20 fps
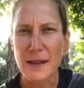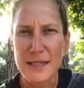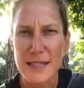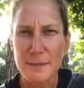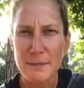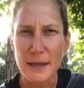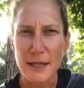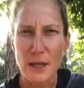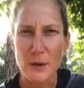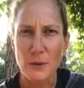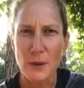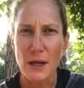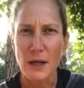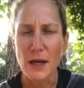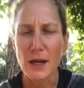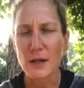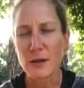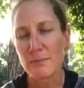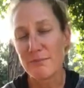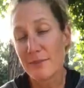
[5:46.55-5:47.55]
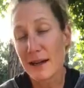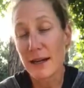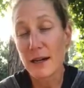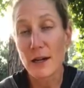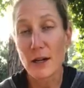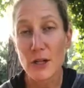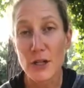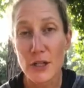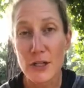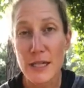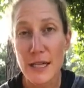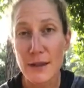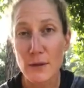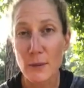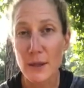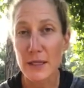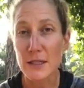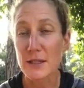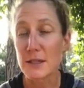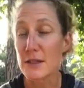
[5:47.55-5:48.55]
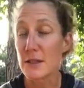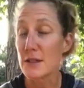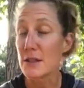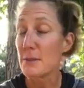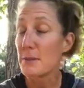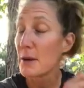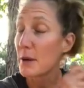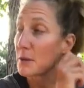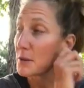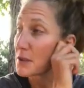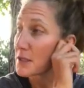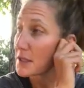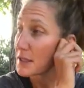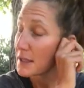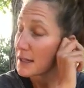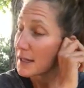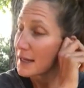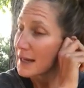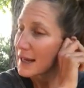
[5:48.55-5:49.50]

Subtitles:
It seemed like a good day of the week to post.